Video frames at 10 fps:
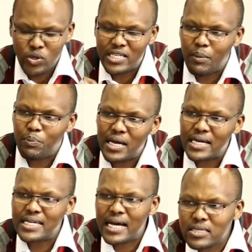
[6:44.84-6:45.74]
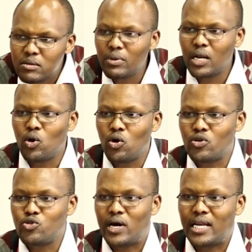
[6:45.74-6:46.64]
which appear just
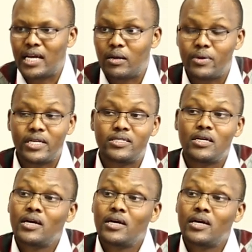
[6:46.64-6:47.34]
below your nail beds.